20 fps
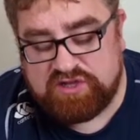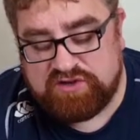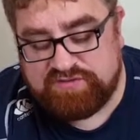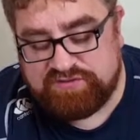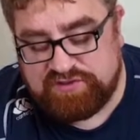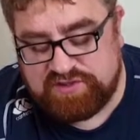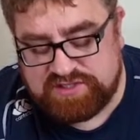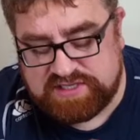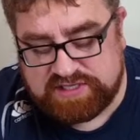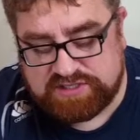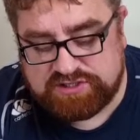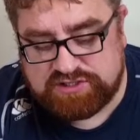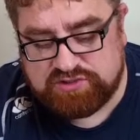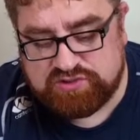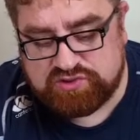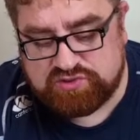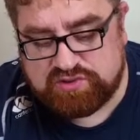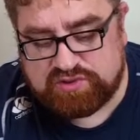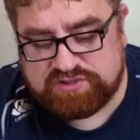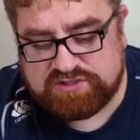If you take 2
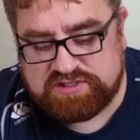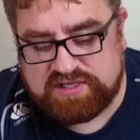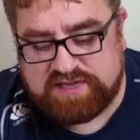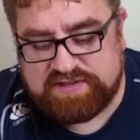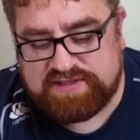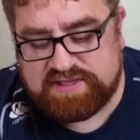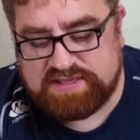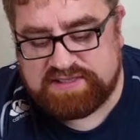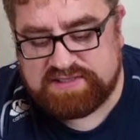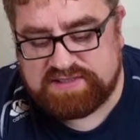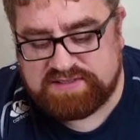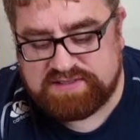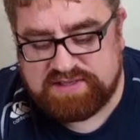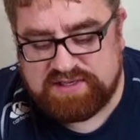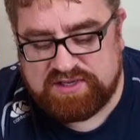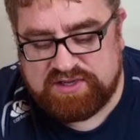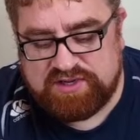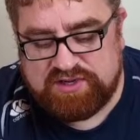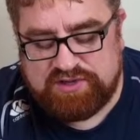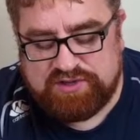squads like this,
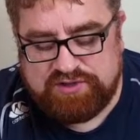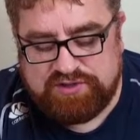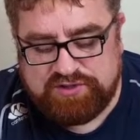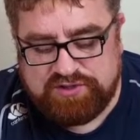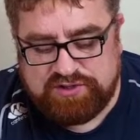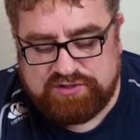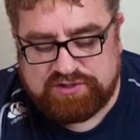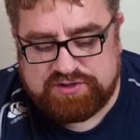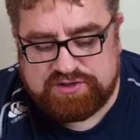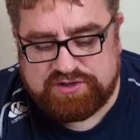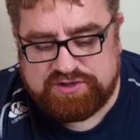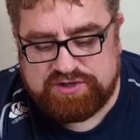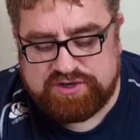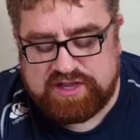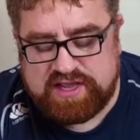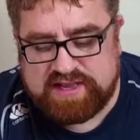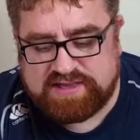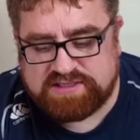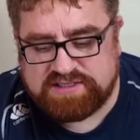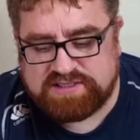you can
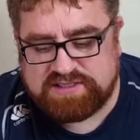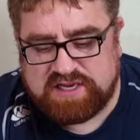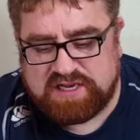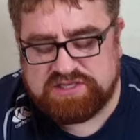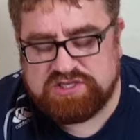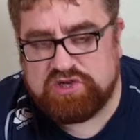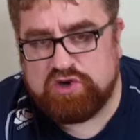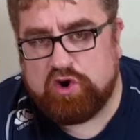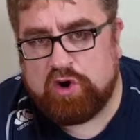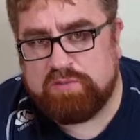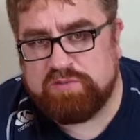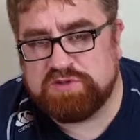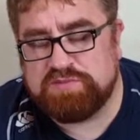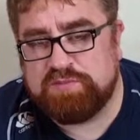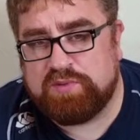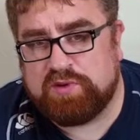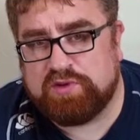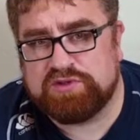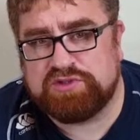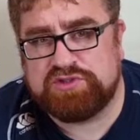exercise enormous
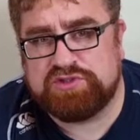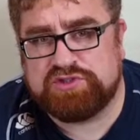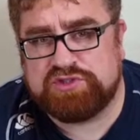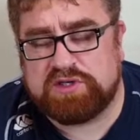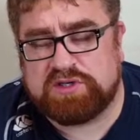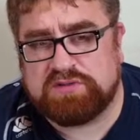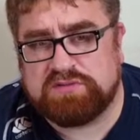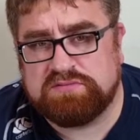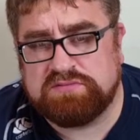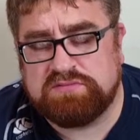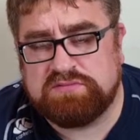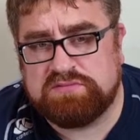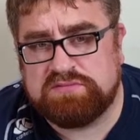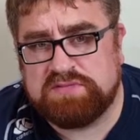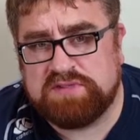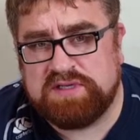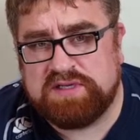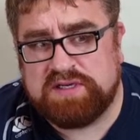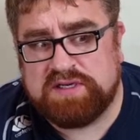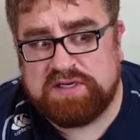board control.
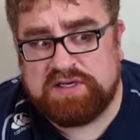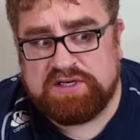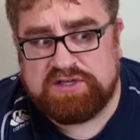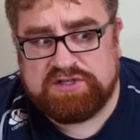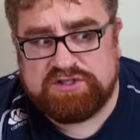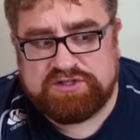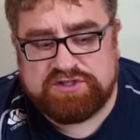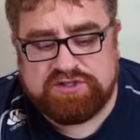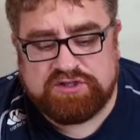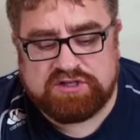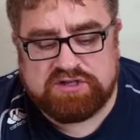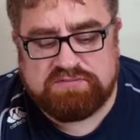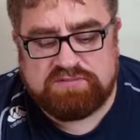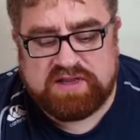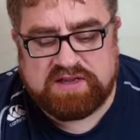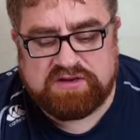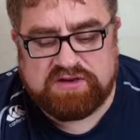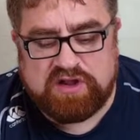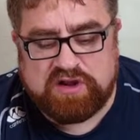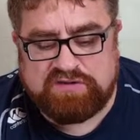You can
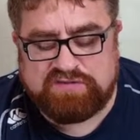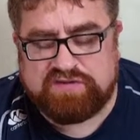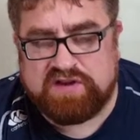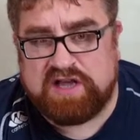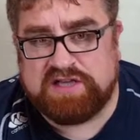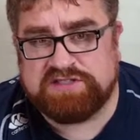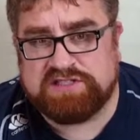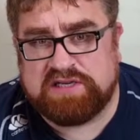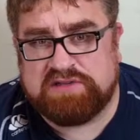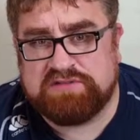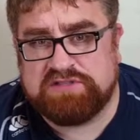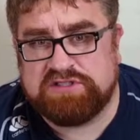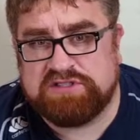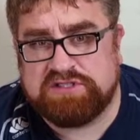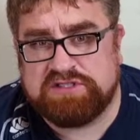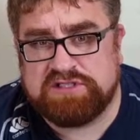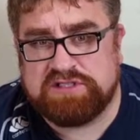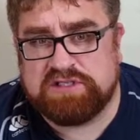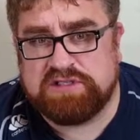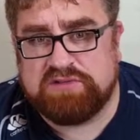make no-fly
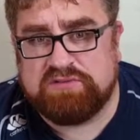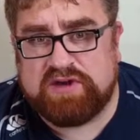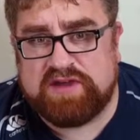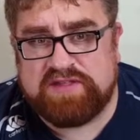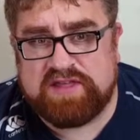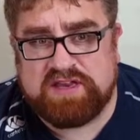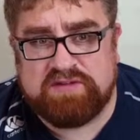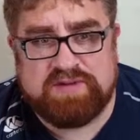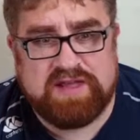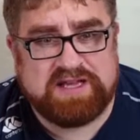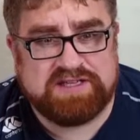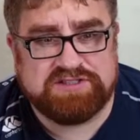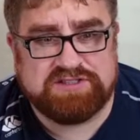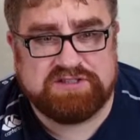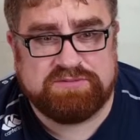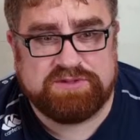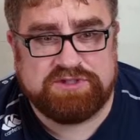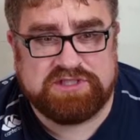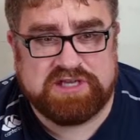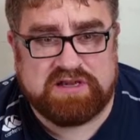zones where the enemy has to
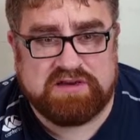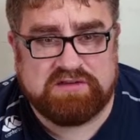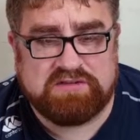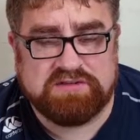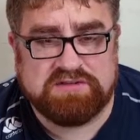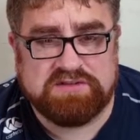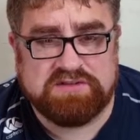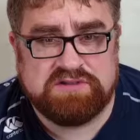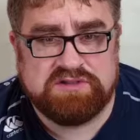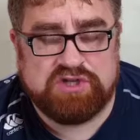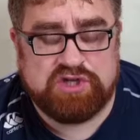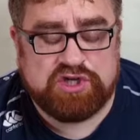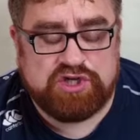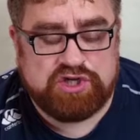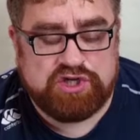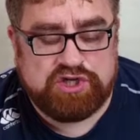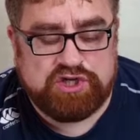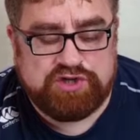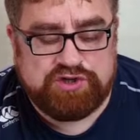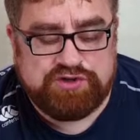be channeled.
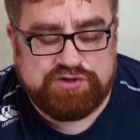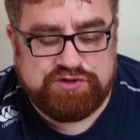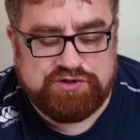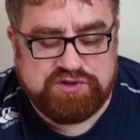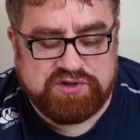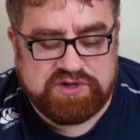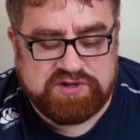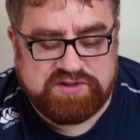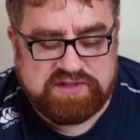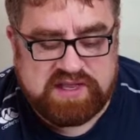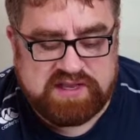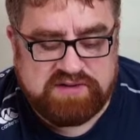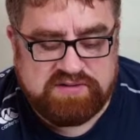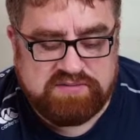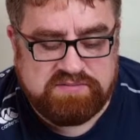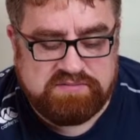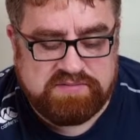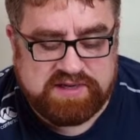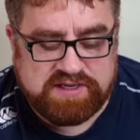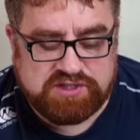You can
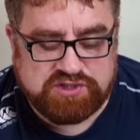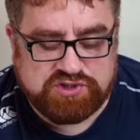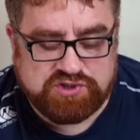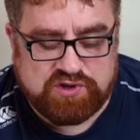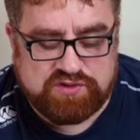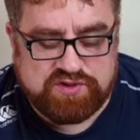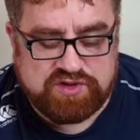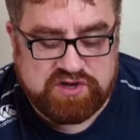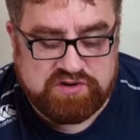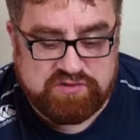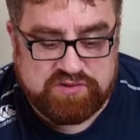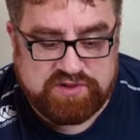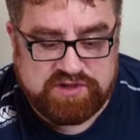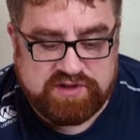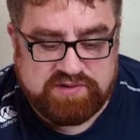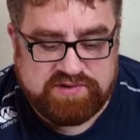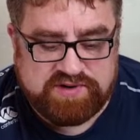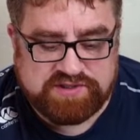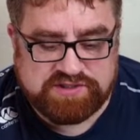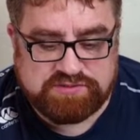then make sure that your other
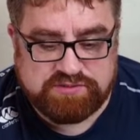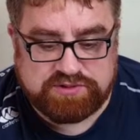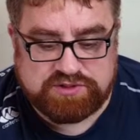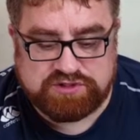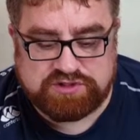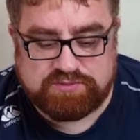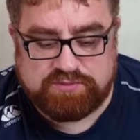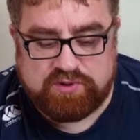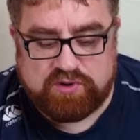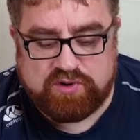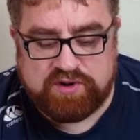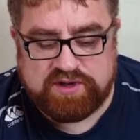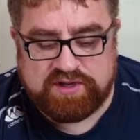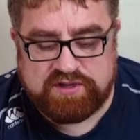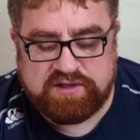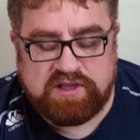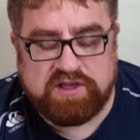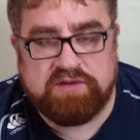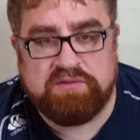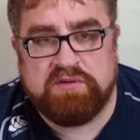units which are supporting
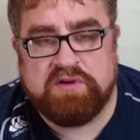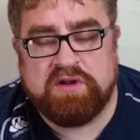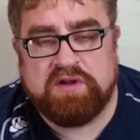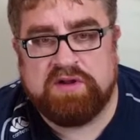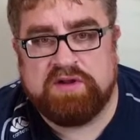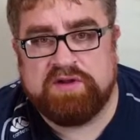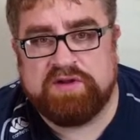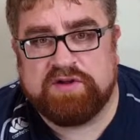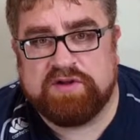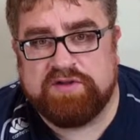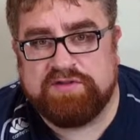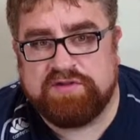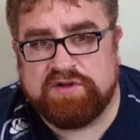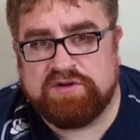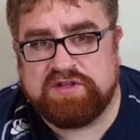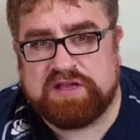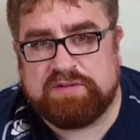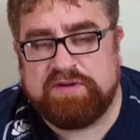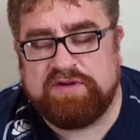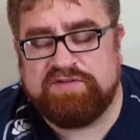you can do damage.